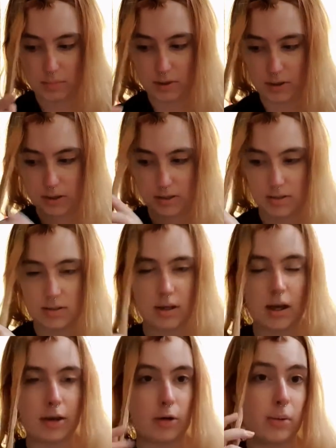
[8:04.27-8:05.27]
because
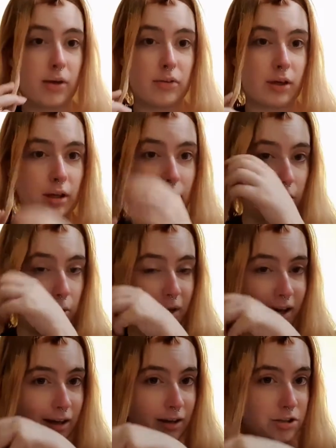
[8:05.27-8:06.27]
I always need a little bit
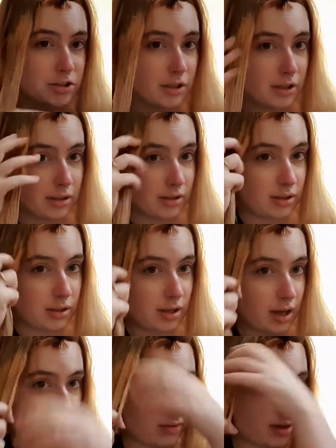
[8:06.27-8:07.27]
extra,
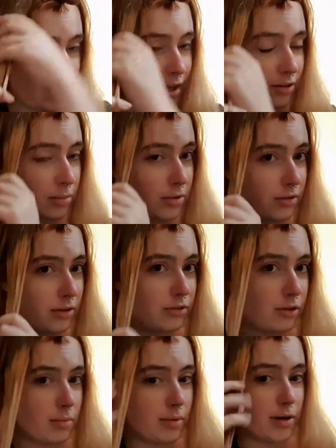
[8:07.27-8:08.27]
and then I end up using
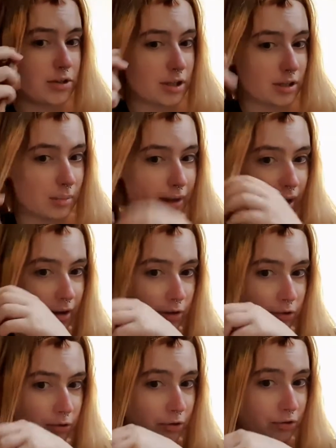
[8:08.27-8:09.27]
too much and then my hair
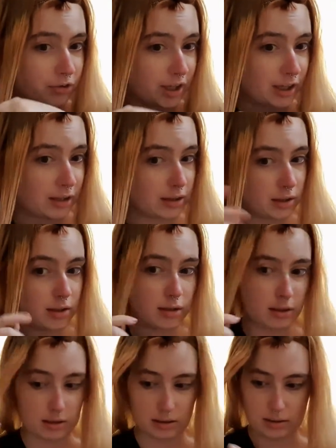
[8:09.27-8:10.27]
goes crusty
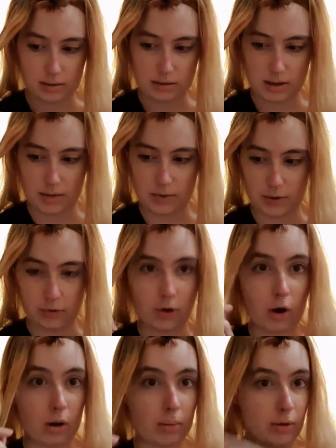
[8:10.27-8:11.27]
and it feels
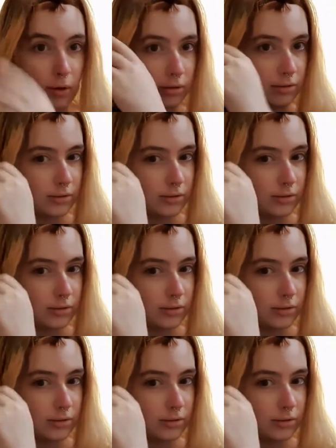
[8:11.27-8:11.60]
horrible.